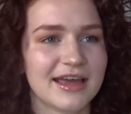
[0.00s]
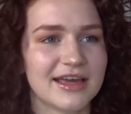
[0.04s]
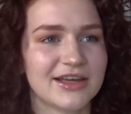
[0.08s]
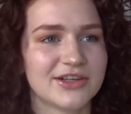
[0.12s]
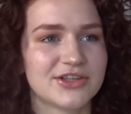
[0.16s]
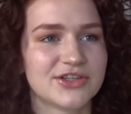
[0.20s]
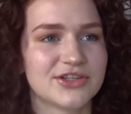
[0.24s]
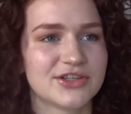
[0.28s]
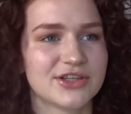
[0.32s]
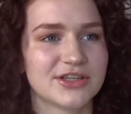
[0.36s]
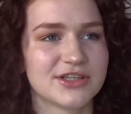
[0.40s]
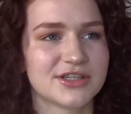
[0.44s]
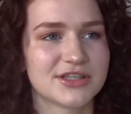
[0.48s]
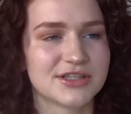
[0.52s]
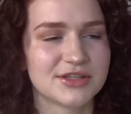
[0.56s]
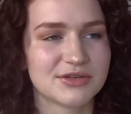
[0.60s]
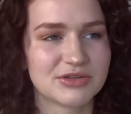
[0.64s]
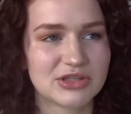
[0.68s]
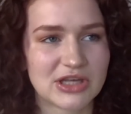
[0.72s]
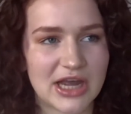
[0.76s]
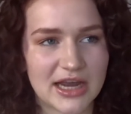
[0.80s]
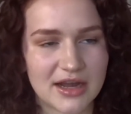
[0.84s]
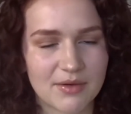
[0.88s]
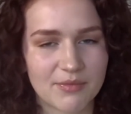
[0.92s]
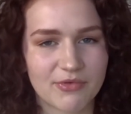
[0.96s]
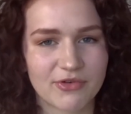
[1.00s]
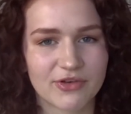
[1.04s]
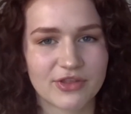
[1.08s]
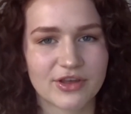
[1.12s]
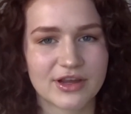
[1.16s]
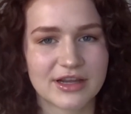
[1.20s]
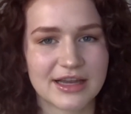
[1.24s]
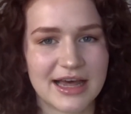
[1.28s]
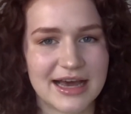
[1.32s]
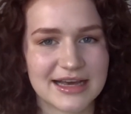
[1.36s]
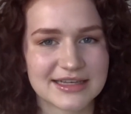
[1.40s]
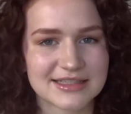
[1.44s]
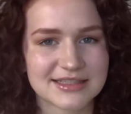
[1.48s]
It's just you sign up for the
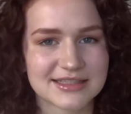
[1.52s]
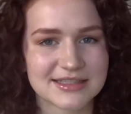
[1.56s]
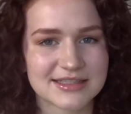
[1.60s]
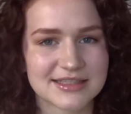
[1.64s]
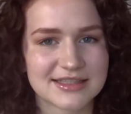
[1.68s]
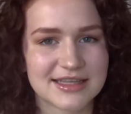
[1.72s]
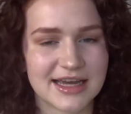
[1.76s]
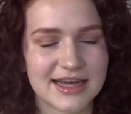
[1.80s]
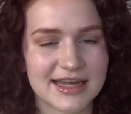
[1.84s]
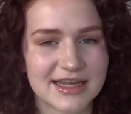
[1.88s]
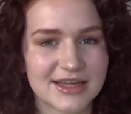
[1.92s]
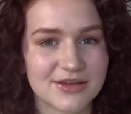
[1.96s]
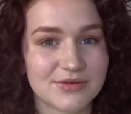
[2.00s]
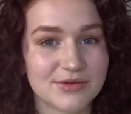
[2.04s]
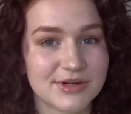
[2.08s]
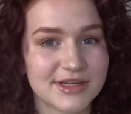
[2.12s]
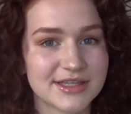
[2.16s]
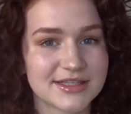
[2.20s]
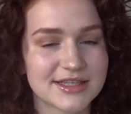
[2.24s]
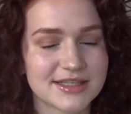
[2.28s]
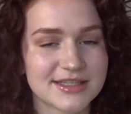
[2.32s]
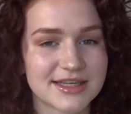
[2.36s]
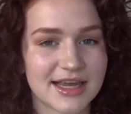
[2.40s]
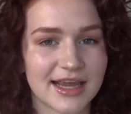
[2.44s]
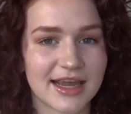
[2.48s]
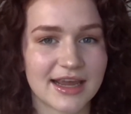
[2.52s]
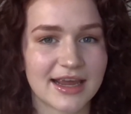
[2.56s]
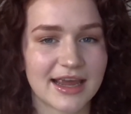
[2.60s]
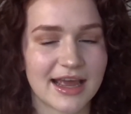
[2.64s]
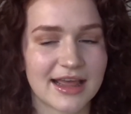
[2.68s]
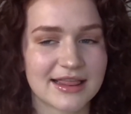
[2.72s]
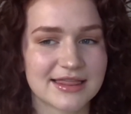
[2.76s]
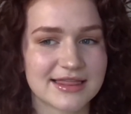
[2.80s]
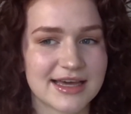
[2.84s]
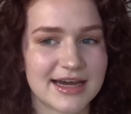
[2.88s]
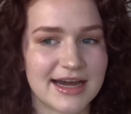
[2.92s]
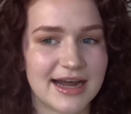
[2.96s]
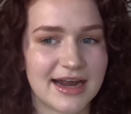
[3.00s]
classes that you need to take
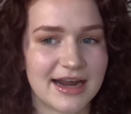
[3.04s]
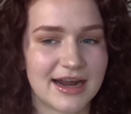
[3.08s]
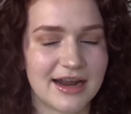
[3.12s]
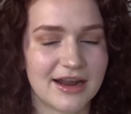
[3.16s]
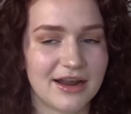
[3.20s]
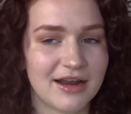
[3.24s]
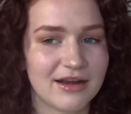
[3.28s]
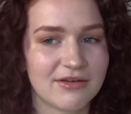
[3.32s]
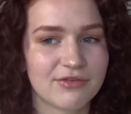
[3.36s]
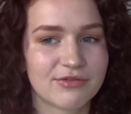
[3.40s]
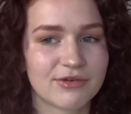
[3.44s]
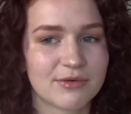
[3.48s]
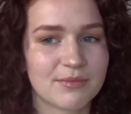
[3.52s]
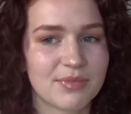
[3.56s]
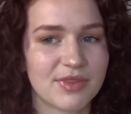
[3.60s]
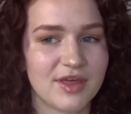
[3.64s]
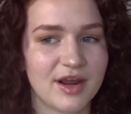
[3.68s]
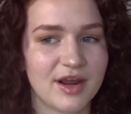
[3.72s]
and that, and from